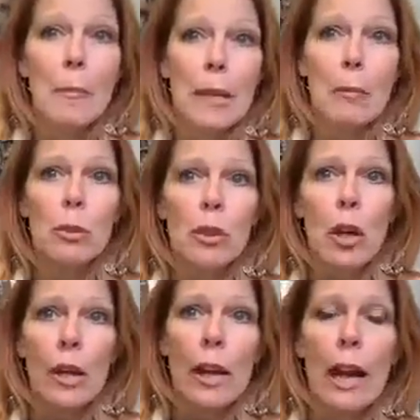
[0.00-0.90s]
it was all
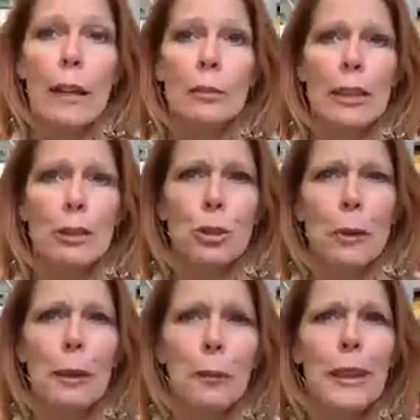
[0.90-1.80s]
it was like
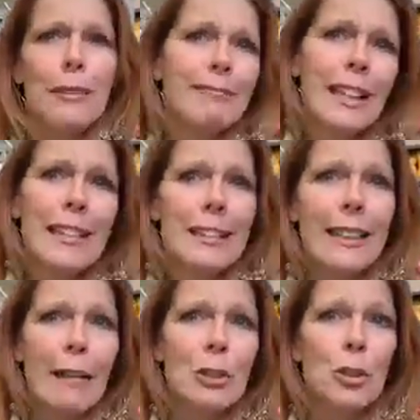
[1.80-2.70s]
shredded wheat, didn't
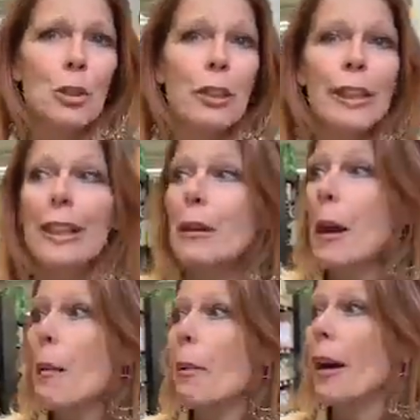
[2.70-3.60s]
have any sugar in it,
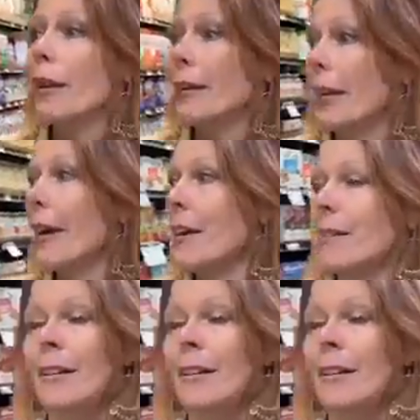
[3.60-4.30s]
but yeah,